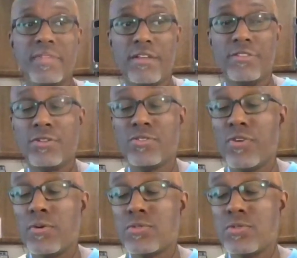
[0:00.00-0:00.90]
Now, those
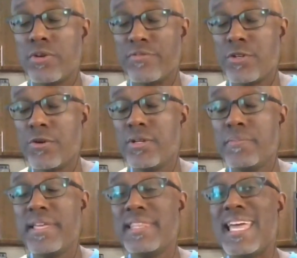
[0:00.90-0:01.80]
folks who have turned
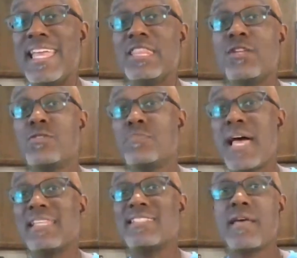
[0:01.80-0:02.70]
them in and those
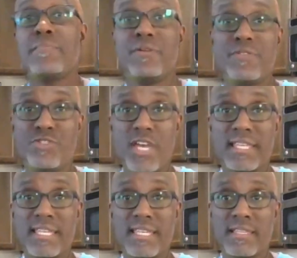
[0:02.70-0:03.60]
ballots have been
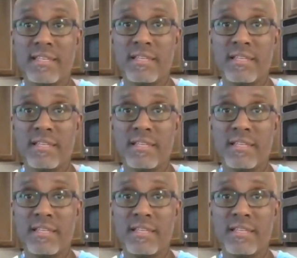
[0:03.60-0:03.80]
rejected,